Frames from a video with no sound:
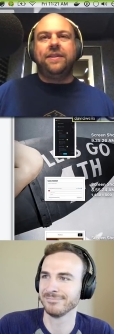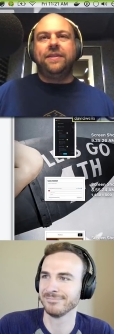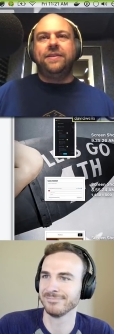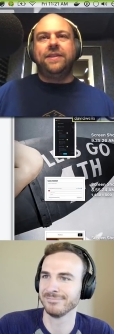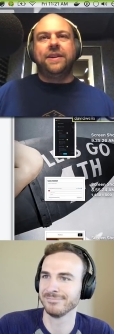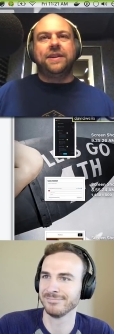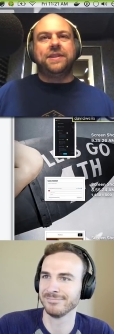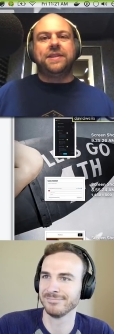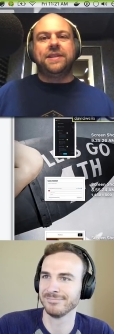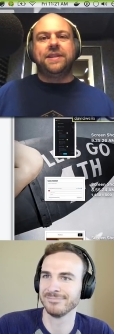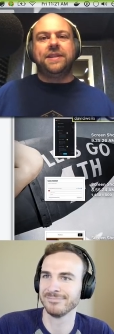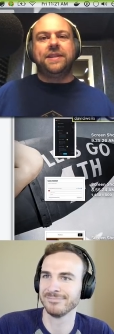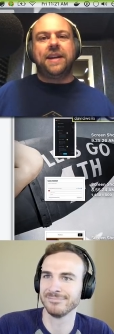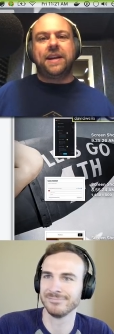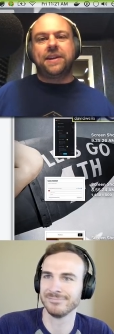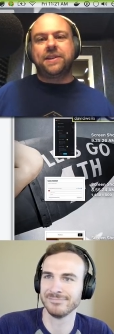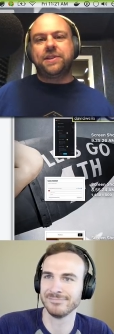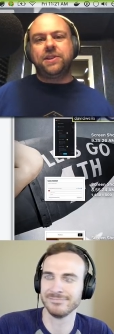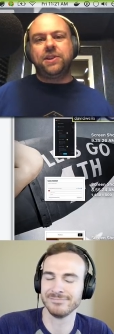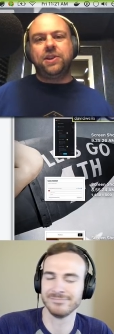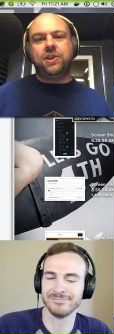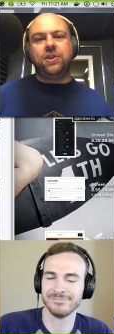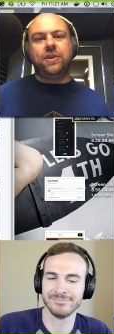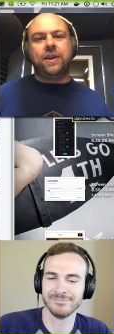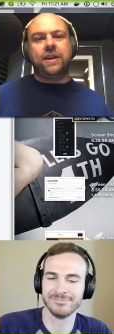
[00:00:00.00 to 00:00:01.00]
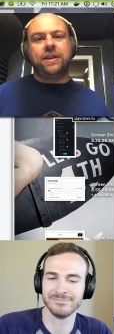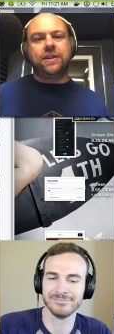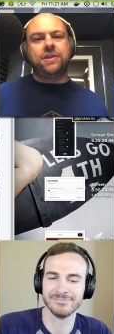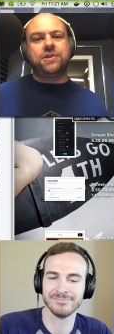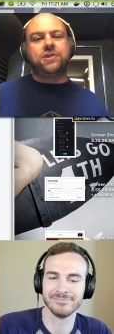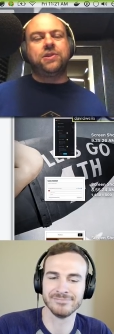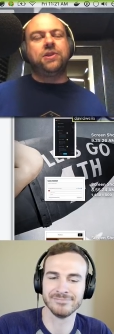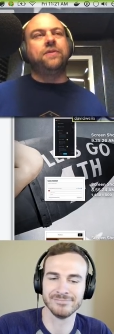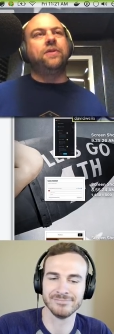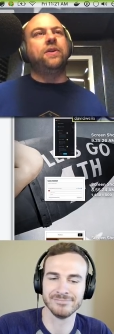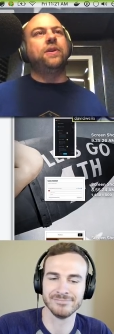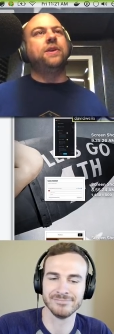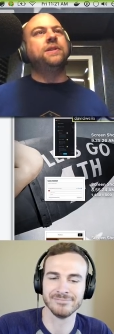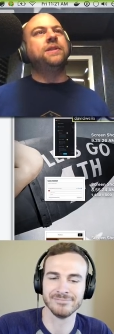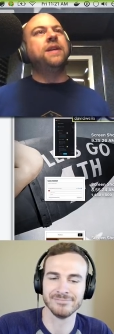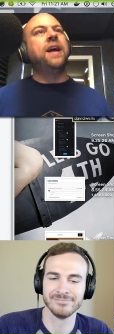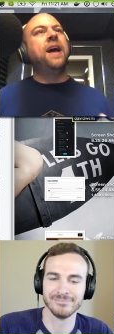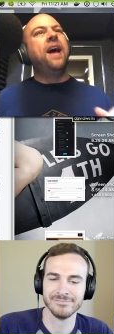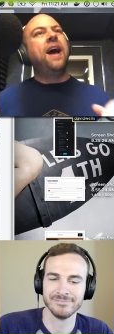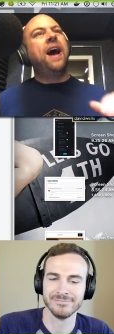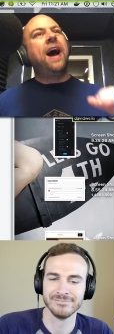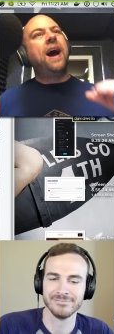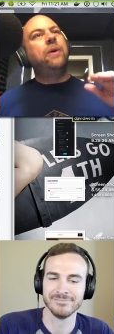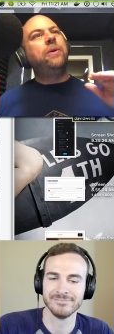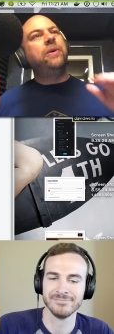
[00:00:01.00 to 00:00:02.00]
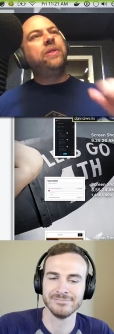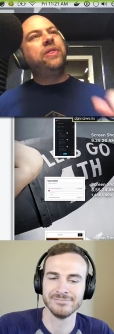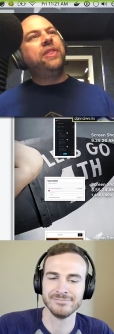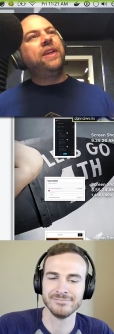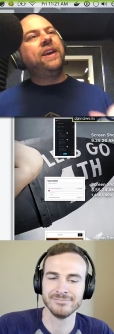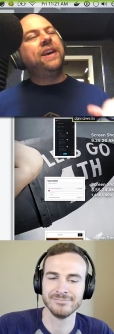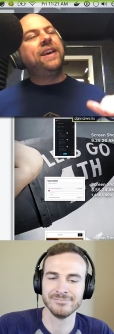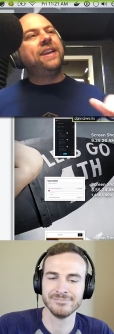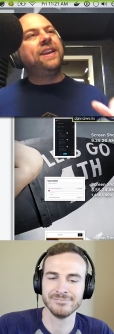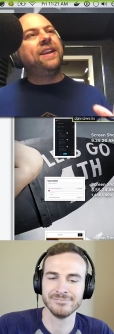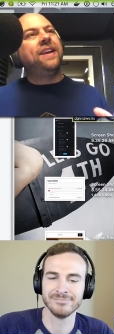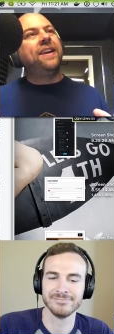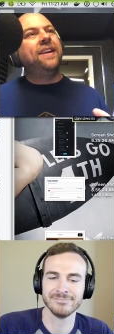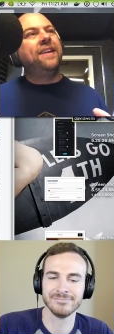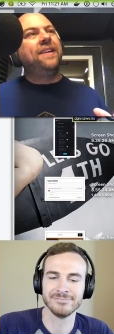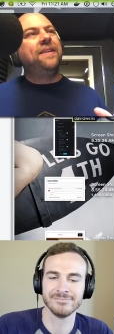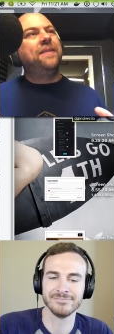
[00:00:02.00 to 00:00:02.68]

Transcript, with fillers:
Speaker 1: doesn't execute on the server because i would think it